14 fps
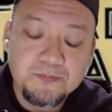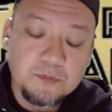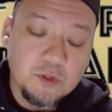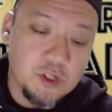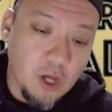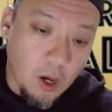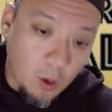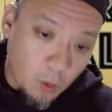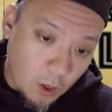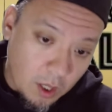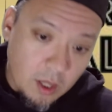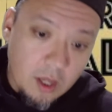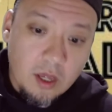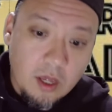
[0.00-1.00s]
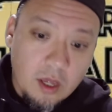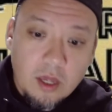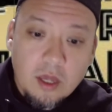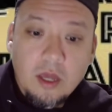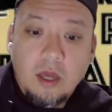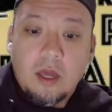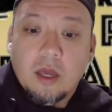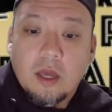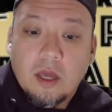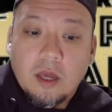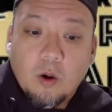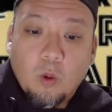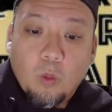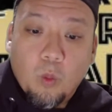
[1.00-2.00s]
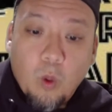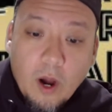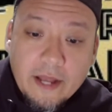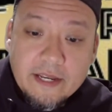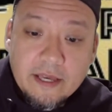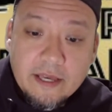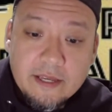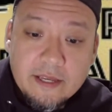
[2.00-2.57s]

So what